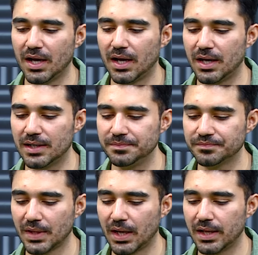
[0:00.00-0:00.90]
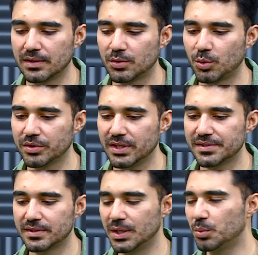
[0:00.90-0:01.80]
Um, I'll throw these
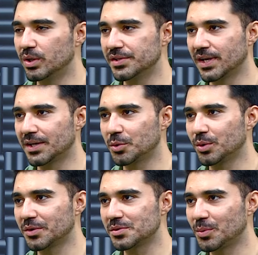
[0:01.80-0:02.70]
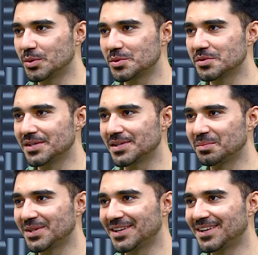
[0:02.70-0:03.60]
three words at you and you're supposed to say
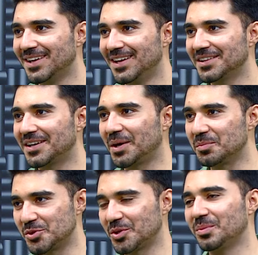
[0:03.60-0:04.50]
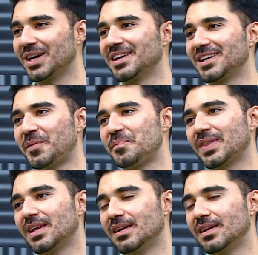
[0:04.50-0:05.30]
something that comes to your mind. Okay.